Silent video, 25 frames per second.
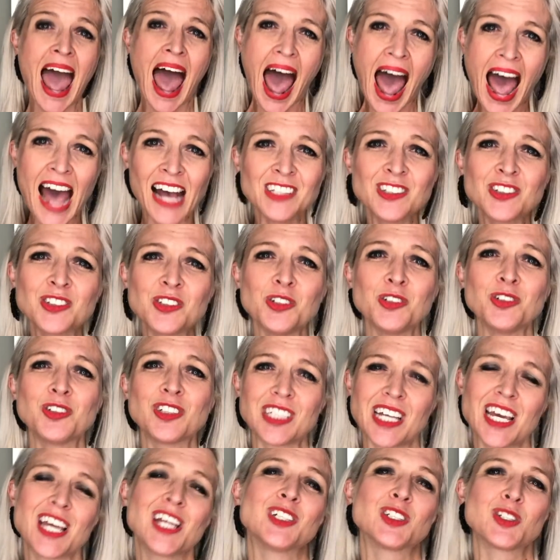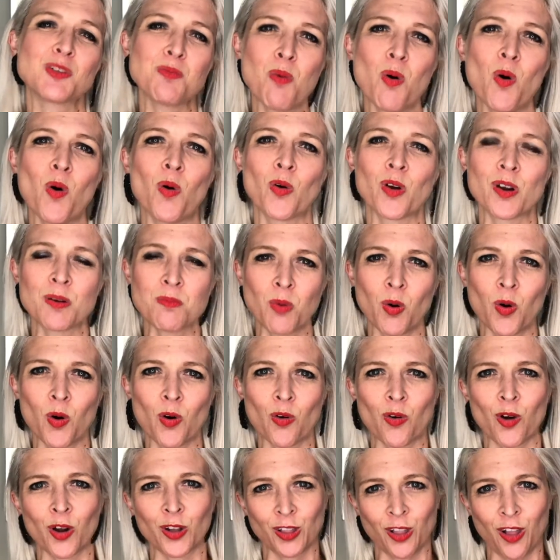As you teach more and
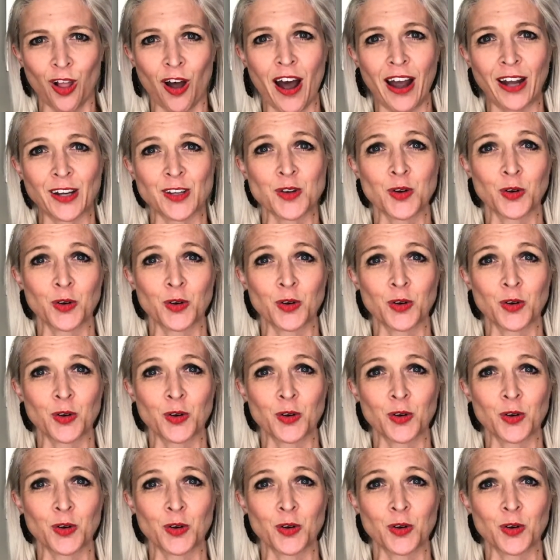more online,